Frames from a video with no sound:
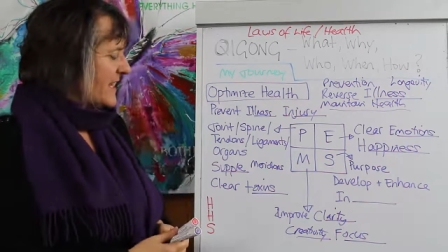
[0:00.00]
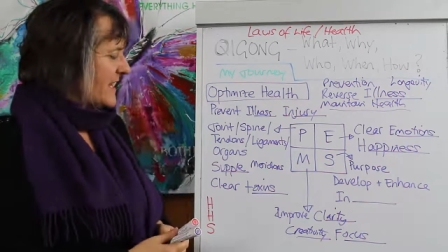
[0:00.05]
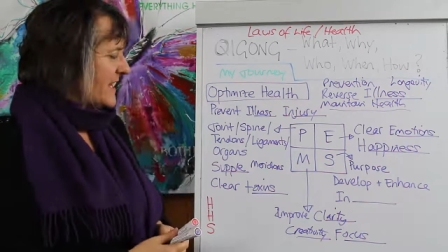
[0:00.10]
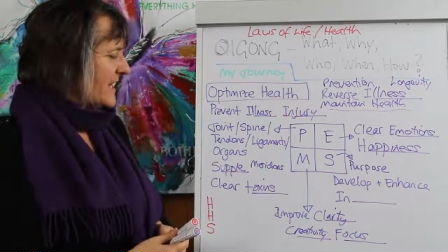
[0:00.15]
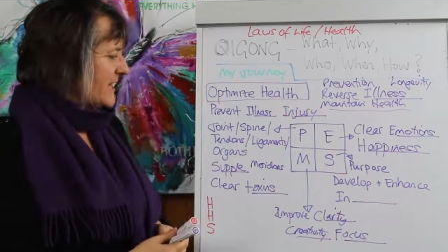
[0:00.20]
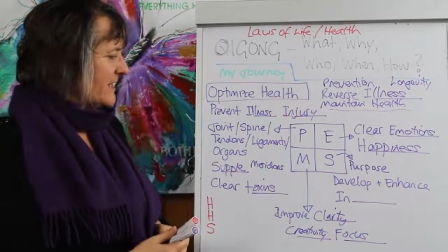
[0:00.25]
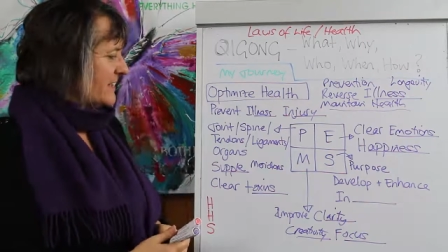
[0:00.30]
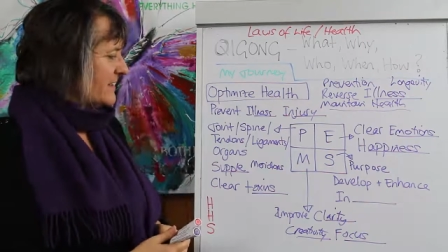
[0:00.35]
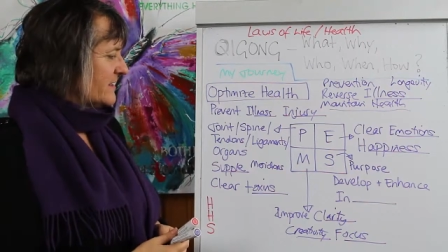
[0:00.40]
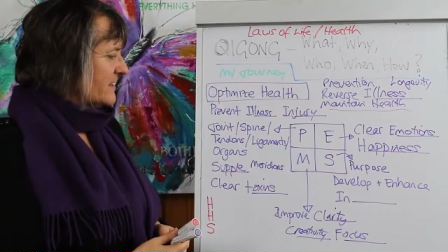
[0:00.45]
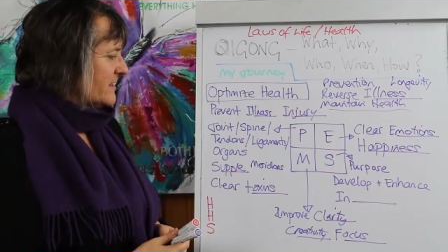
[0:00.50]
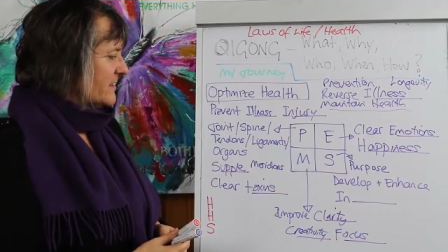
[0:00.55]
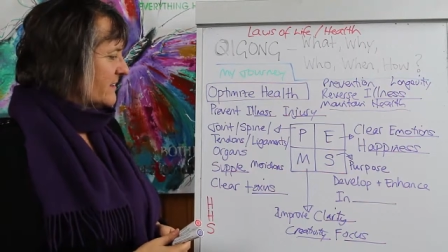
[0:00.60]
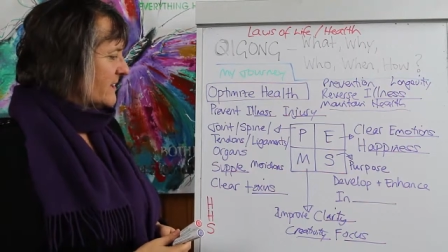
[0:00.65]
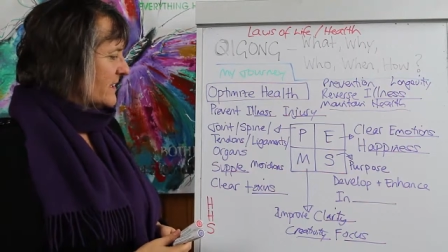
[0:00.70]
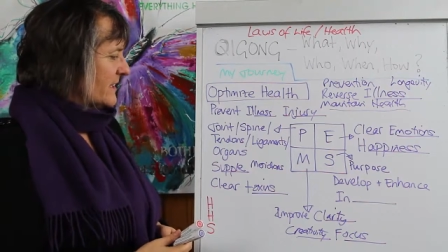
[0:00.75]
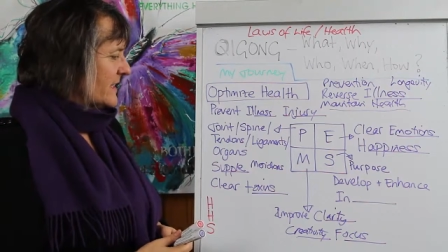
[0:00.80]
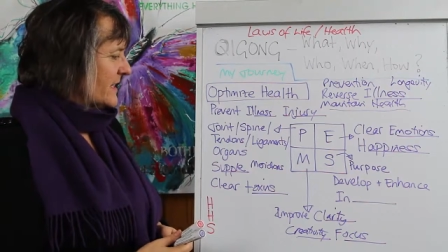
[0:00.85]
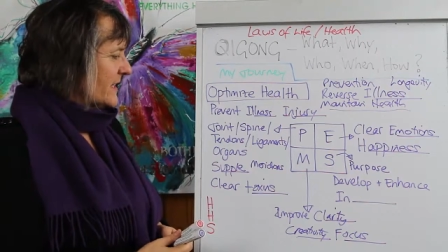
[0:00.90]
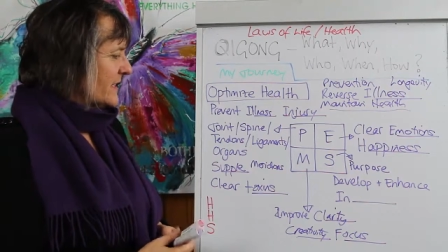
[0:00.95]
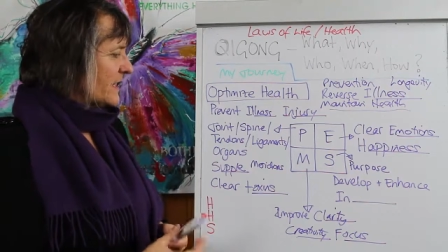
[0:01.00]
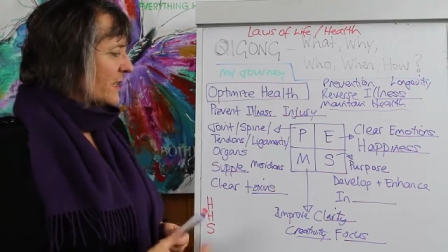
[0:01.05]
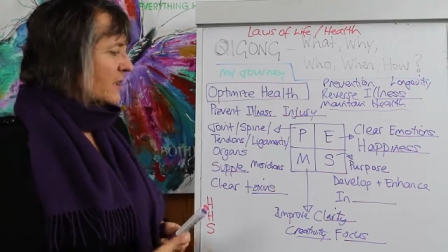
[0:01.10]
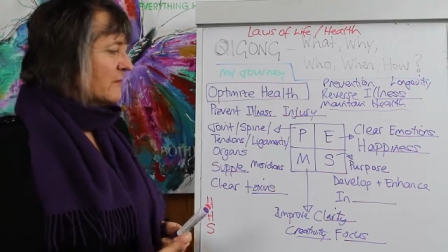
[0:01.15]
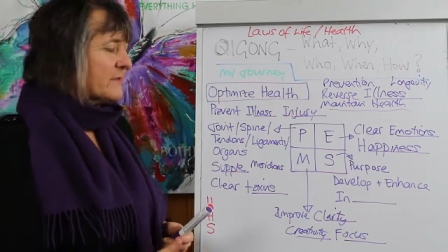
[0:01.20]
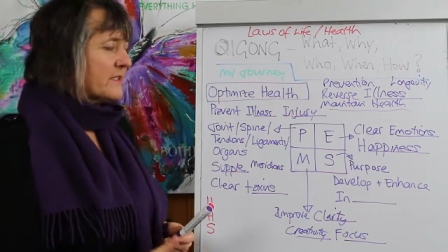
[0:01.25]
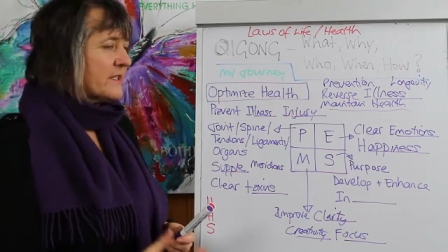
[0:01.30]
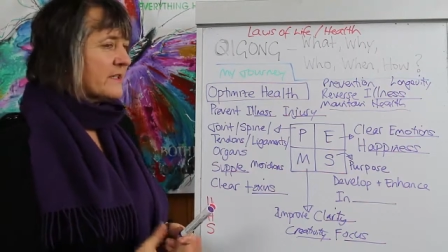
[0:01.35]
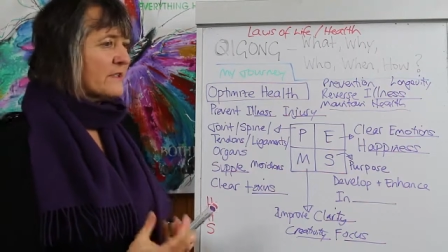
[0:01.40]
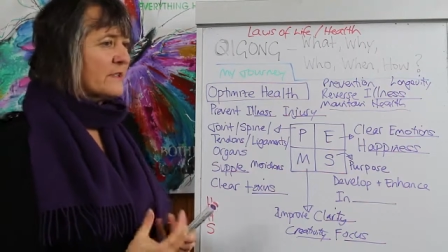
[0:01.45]
and, and and
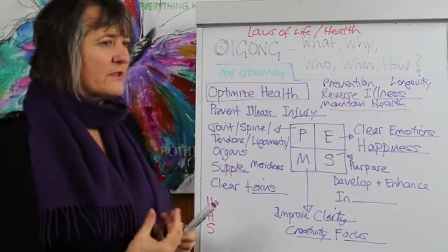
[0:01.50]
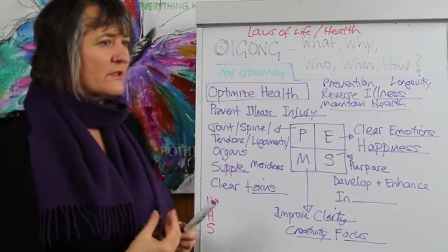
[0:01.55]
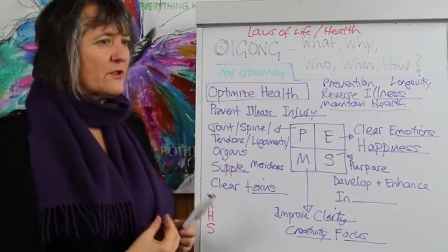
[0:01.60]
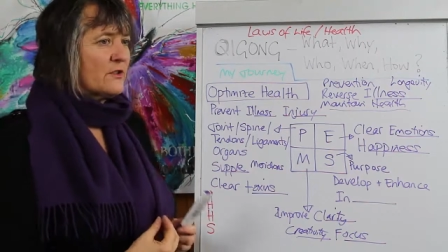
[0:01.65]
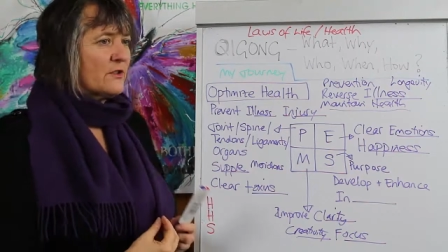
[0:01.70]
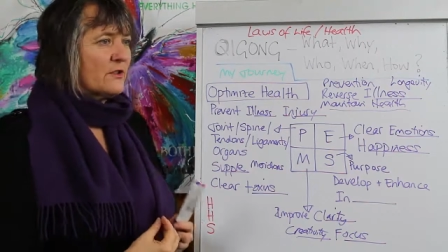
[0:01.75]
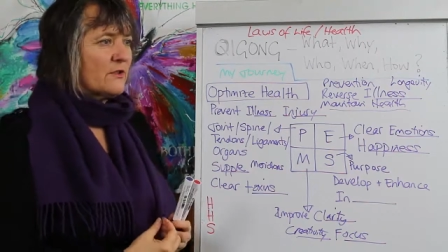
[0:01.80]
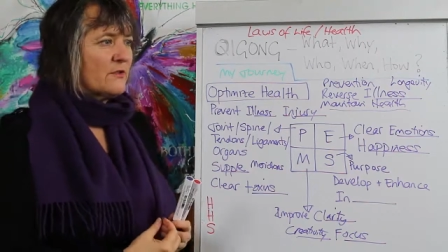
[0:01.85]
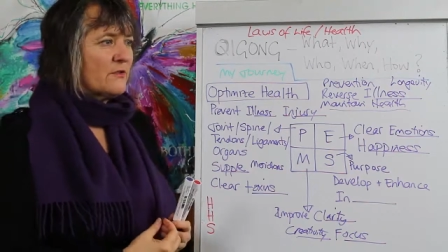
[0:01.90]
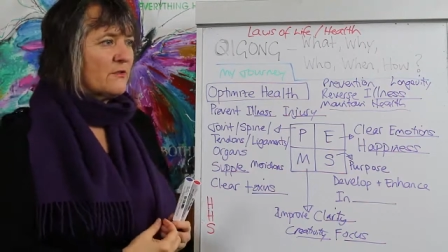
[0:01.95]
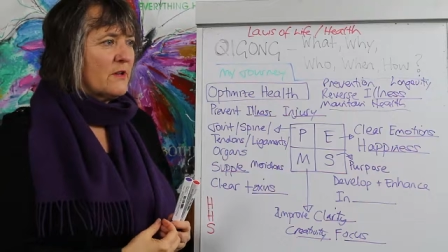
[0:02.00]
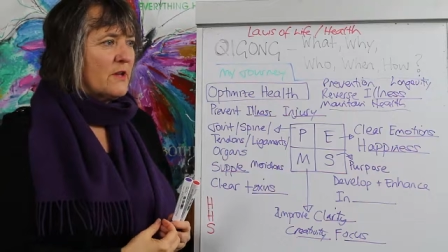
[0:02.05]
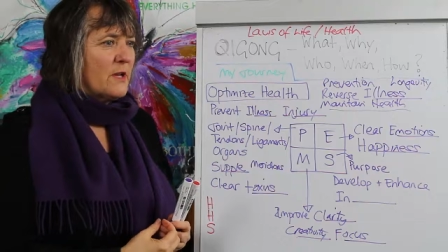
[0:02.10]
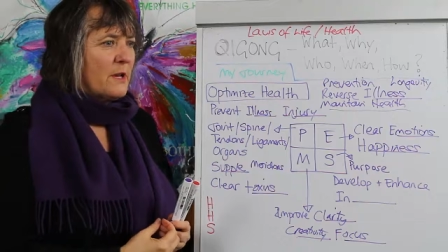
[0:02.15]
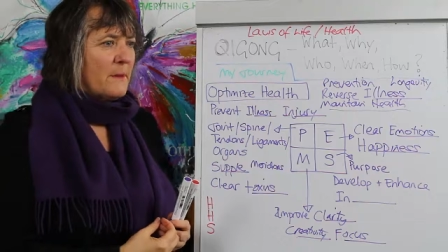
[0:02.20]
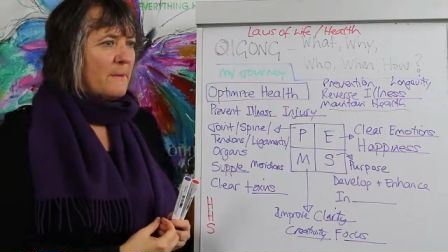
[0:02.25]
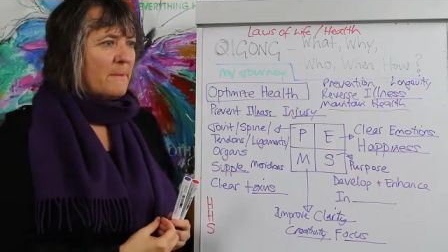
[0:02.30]
helps us to